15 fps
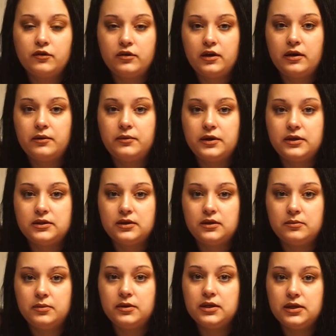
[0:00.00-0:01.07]
For that
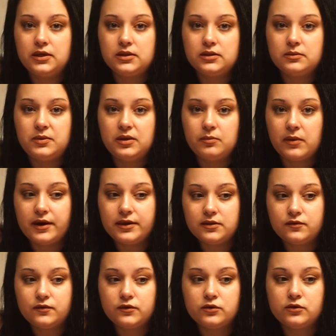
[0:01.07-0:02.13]
reason, please be
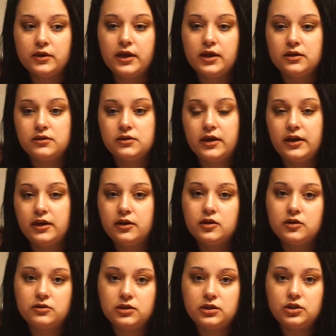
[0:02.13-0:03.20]
mindful, and I
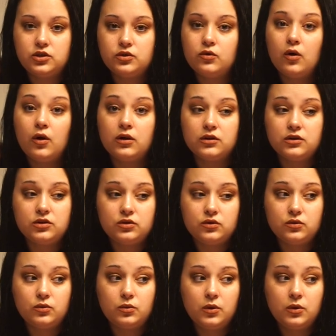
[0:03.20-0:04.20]
encourage you all to,